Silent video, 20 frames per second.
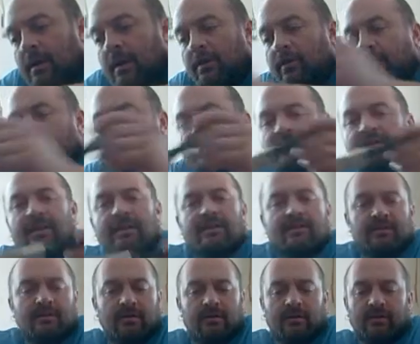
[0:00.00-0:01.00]
And the reason that
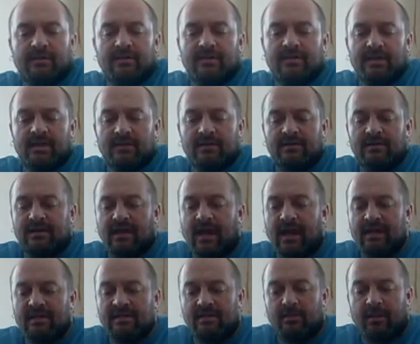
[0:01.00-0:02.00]
you
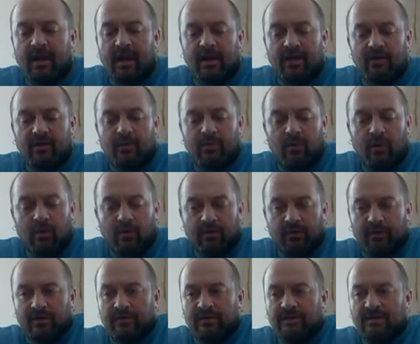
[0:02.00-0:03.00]
size the back of the bow
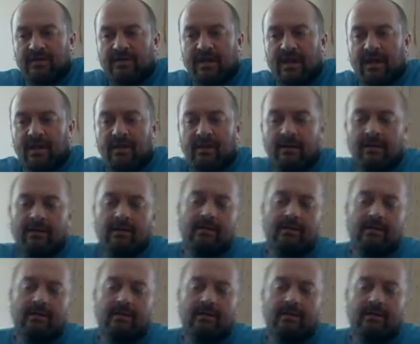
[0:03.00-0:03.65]
first is that,